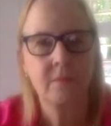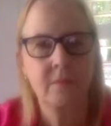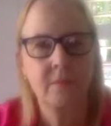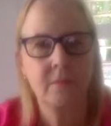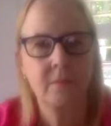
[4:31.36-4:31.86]

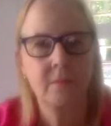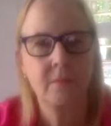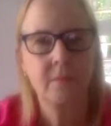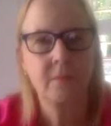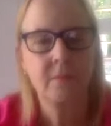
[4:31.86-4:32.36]

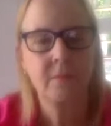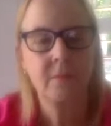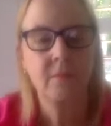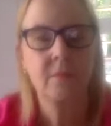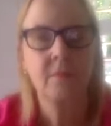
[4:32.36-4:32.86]

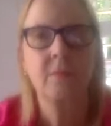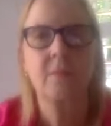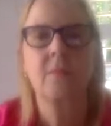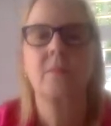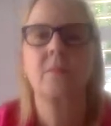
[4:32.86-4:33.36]

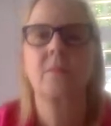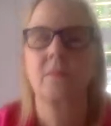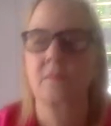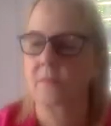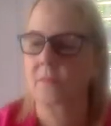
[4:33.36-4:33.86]

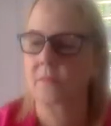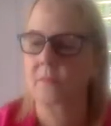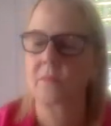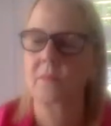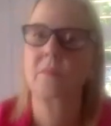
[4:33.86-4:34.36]

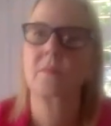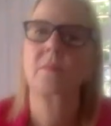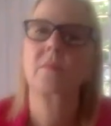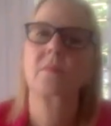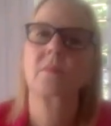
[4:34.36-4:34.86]

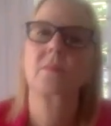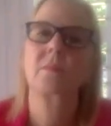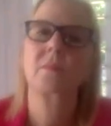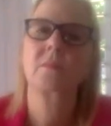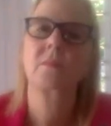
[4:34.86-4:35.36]

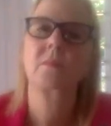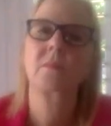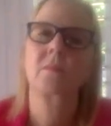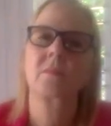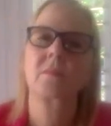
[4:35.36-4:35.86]

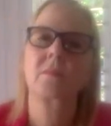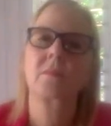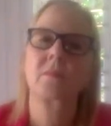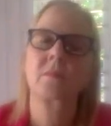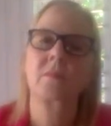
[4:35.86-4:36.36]

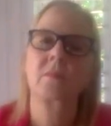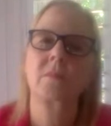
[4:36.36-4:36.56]
(not speaking)